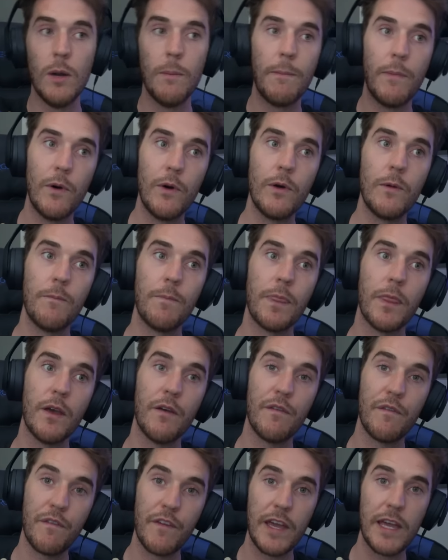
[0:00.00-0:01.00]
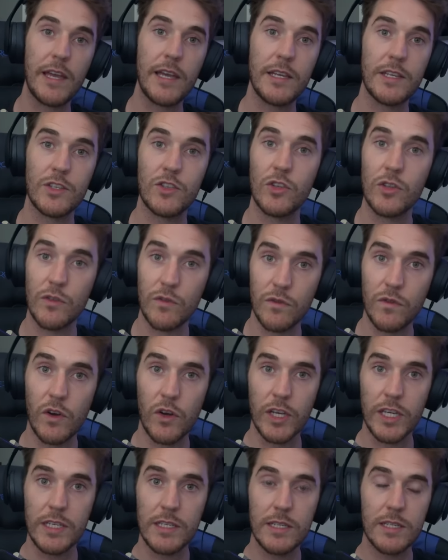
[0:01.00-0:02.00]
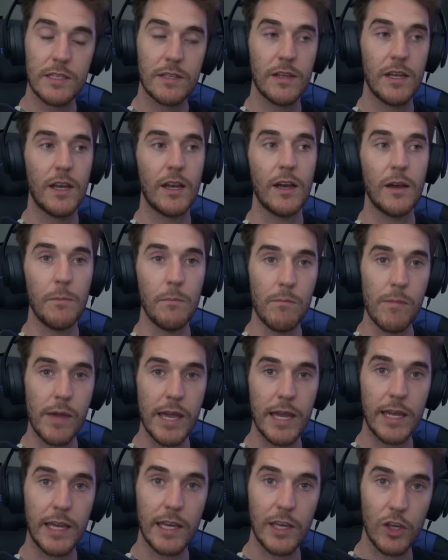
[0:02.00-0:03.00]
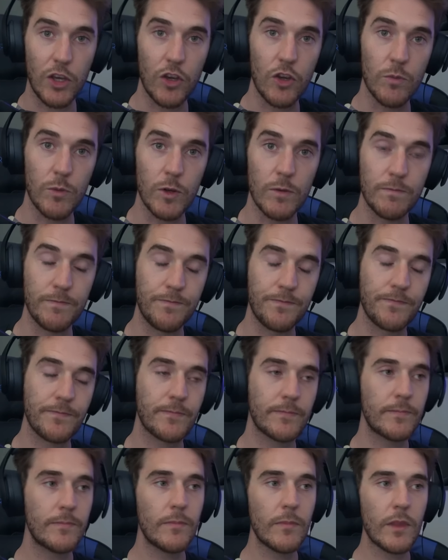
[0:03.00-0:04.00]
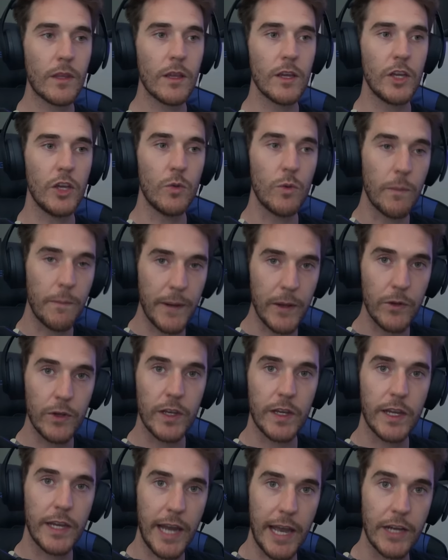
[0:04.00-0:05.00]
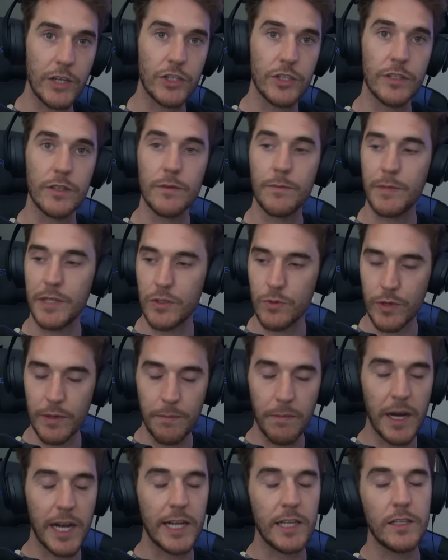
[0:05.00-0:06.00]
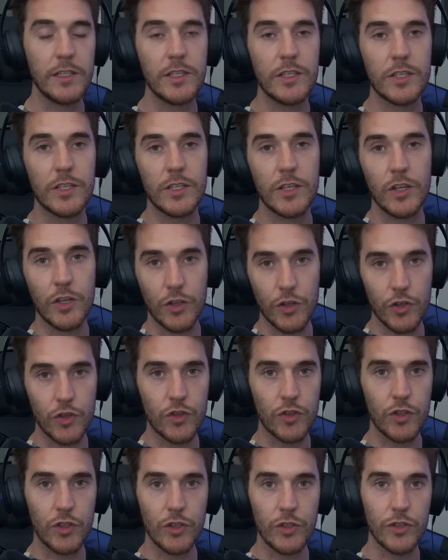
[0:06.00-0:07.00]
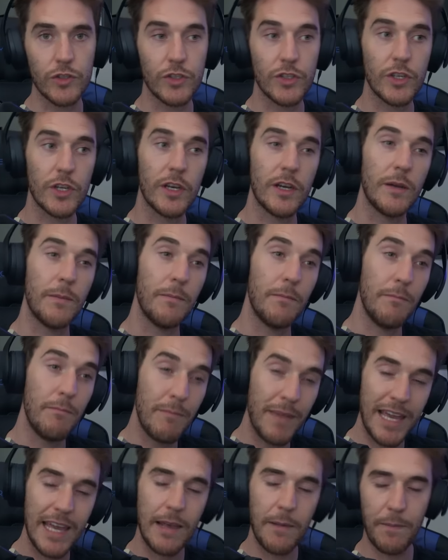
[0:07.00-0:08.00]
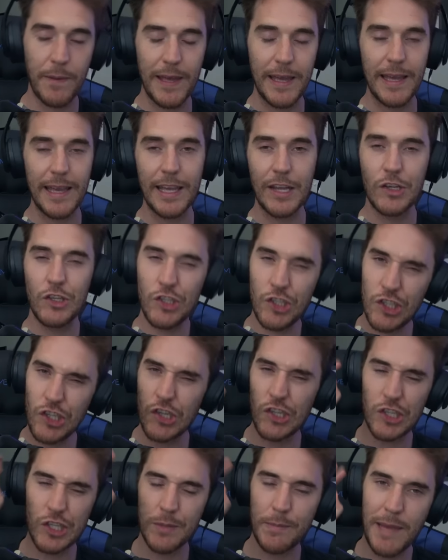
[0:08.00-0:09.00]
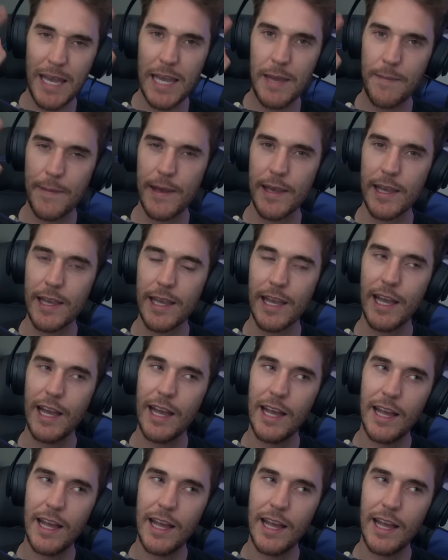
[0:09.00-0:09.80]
Put a face to the voice and make it human you will build a connection between pilots and controllers, and maybe, just maybe,